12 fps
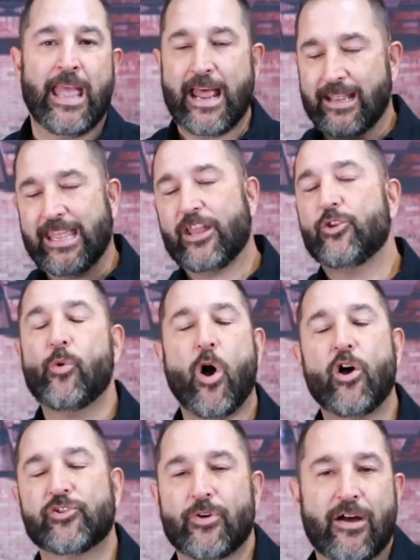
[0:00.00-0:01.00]
And again, you
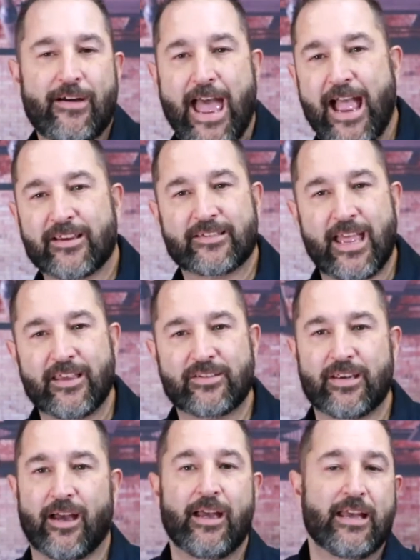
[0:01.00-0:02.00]
also have access
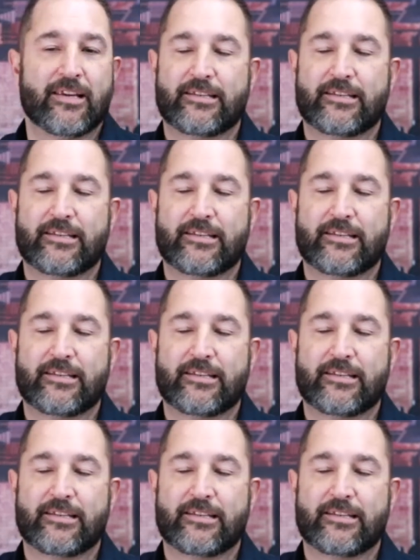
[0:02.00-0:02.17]
to